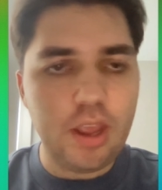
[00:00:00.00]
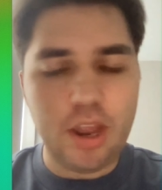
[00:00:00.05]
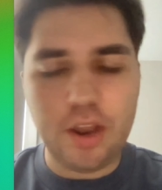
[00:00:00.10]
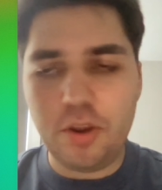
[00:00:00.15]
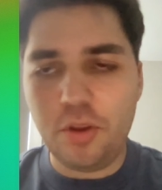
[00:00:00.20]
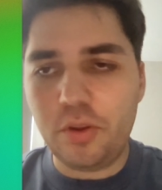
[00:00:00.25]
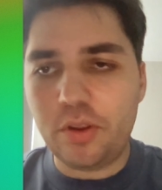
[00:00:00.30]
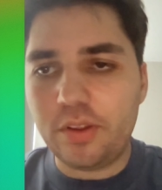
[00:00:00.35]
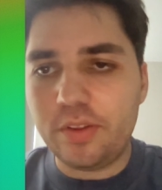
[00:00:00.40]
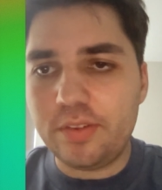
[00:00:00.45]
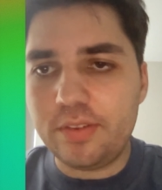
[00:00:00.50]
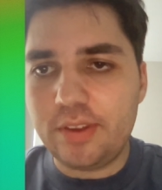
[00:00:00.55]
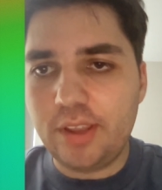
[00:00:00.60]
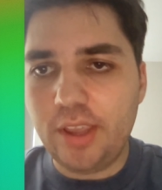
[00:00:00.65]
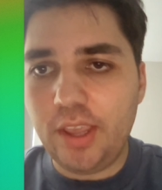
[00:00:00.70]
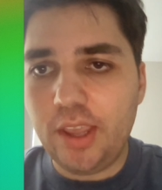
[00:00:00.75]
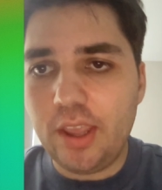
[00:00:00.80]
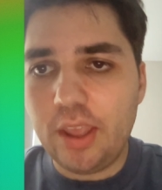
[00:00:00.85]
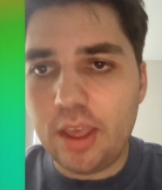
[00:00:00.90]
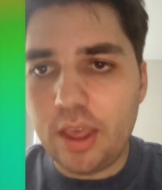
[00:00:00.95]
And you can
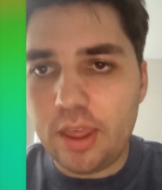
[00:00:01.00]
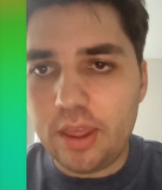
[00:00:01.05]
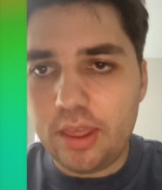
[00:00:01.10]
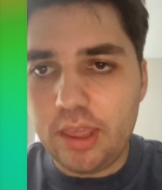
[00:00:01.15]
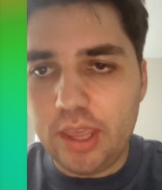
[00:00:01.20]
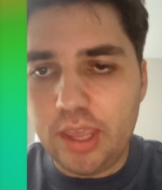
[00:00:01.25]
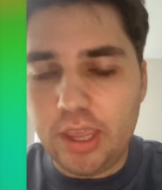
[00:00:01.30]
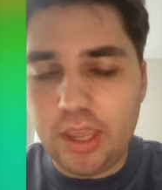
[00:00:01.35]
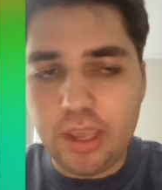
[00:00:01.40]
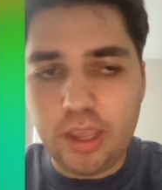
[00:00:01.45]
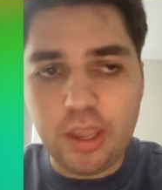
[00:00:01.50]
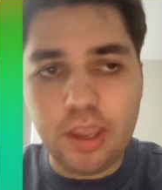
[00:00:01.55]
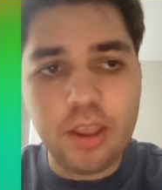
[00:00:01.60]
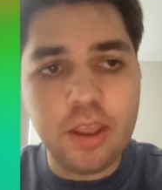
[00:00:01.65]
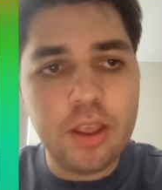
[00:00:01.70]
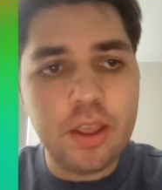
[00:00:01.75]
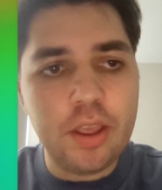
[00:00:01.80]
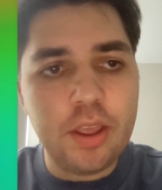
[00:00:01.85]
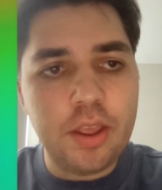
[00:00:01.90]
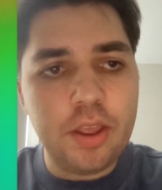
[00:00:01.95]
see the
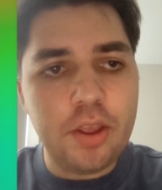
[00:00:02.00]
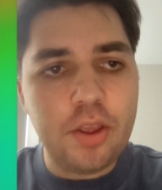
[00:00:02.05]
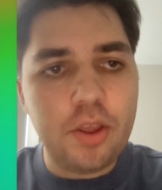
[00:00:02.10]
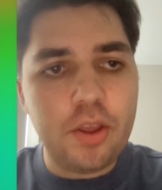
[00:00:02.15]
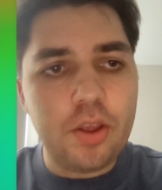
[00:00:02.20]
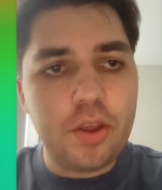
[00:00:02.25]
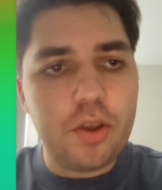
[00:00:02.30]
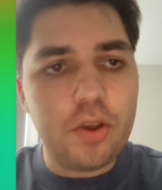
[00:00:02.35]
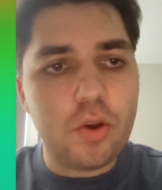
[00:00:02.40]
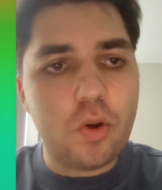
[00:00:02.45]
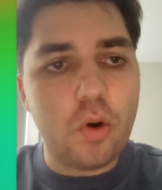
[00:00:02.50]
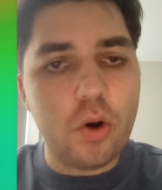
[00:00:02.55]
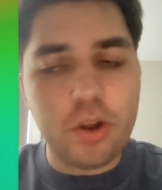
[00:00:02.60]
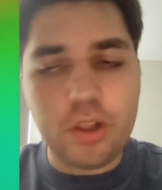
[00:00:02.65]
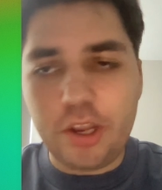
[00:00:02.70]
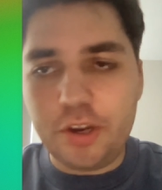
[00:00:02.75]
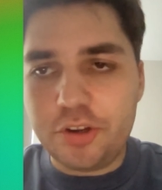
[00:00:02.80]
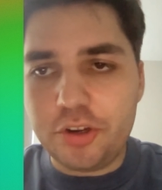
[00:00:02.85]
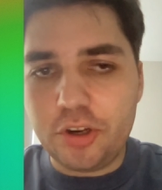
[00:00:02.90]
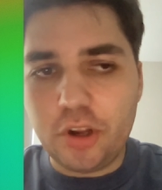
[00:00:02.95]

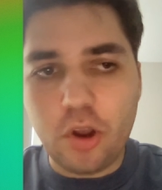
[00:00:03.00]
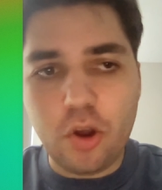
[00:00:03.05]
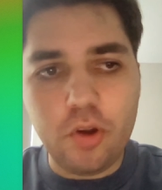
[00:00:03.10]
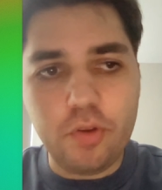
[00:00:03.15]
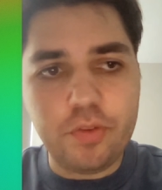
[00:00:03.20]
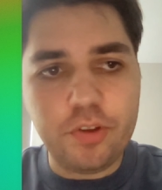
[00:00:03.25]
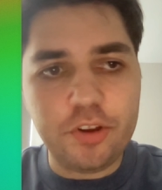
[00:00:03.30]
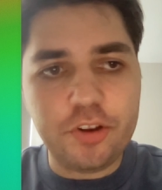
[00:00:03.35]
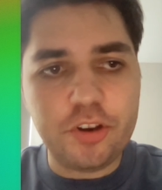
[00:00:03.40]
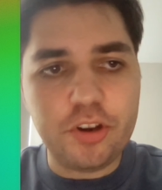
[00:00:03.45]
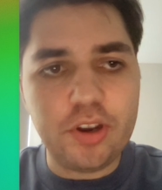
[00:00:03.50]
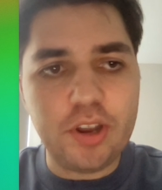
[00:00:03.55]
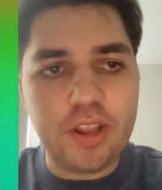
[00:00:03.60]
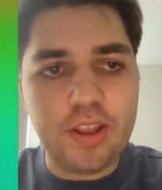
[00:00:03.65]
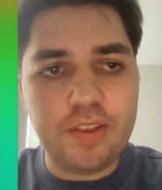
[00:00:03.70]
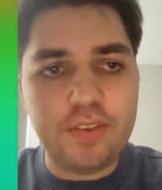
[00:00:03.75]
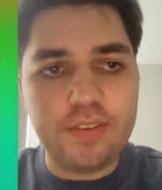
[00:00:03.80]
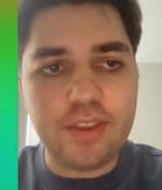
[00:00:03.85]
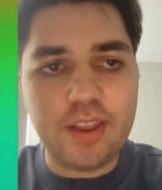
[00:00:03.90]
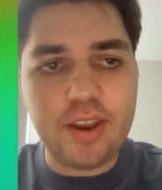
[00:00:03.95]
correlation coefficient
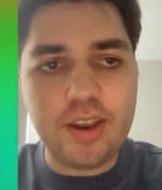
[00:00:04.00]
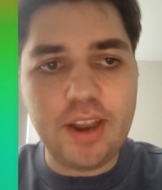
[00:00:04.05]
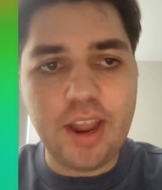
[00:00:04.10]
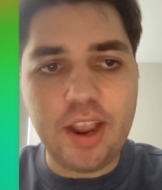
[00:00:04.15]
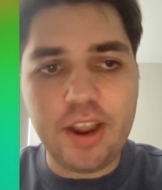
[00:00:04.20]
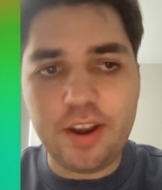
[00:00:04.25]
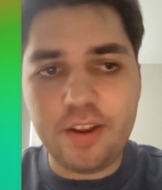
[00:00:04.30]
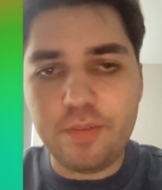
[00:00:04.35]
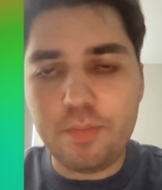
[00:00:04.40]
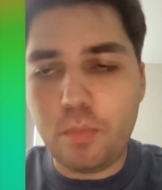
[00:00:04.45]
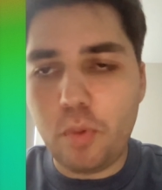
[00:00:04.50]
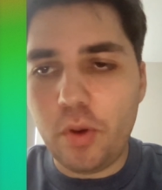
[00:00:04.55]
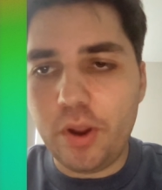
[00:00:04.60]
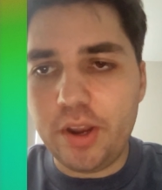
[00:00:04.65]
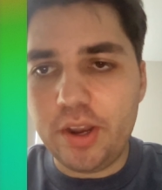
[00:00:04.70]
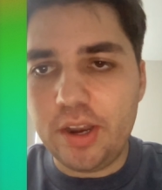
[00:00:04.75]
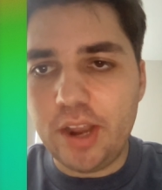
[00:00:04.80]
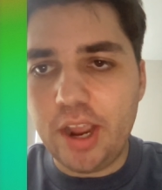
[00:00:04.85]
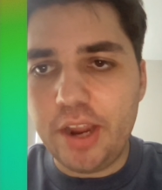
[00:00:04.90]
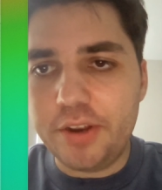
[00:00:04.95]
is negative
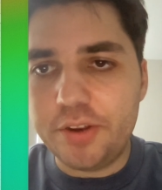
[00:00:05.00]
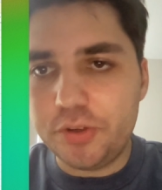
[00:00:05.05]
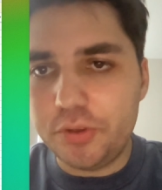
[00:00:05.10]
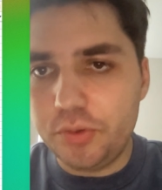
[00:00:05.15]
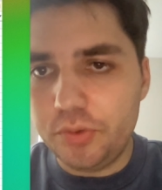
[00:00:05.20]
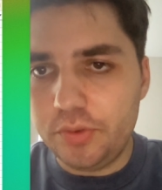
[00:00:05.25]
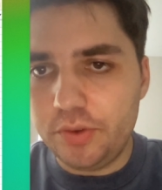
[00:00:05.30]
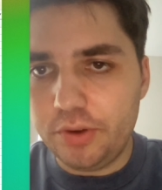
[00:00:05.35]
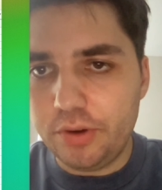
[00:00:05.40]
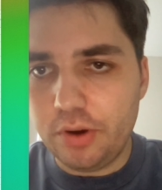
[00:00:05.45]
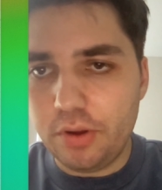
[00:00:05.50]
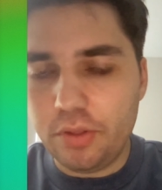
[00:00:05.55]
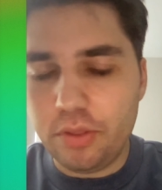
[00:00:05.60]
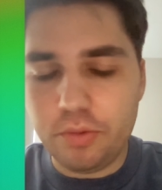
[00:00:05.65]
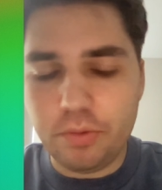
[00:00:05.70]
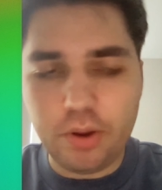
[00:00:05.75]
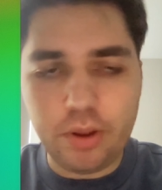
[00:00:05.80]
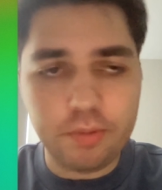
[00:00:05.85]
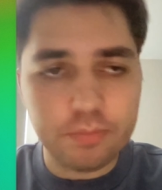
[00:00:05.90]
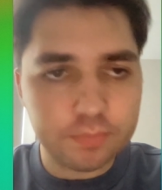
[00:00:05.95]

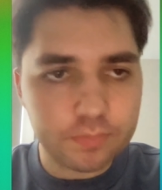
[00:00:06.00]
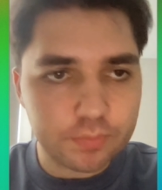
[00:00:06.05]
0.9203.